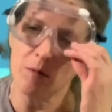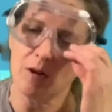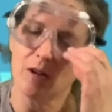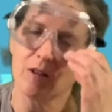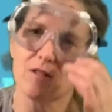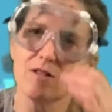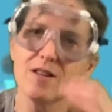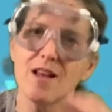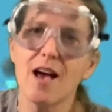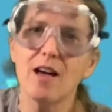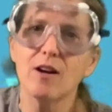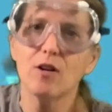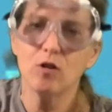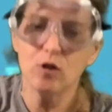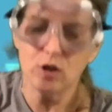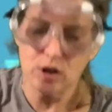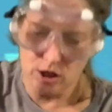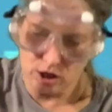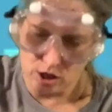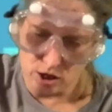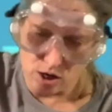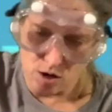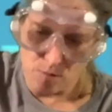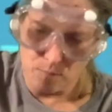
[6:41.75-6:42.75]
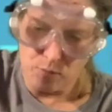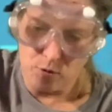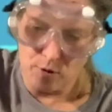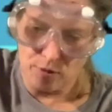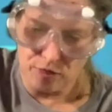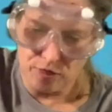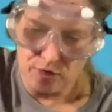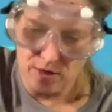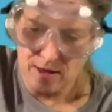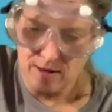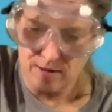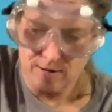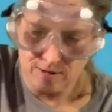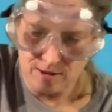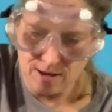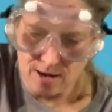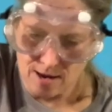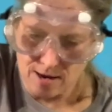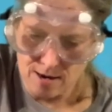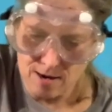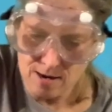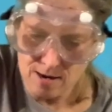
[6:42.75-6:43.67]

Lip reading: because not only can you put things in,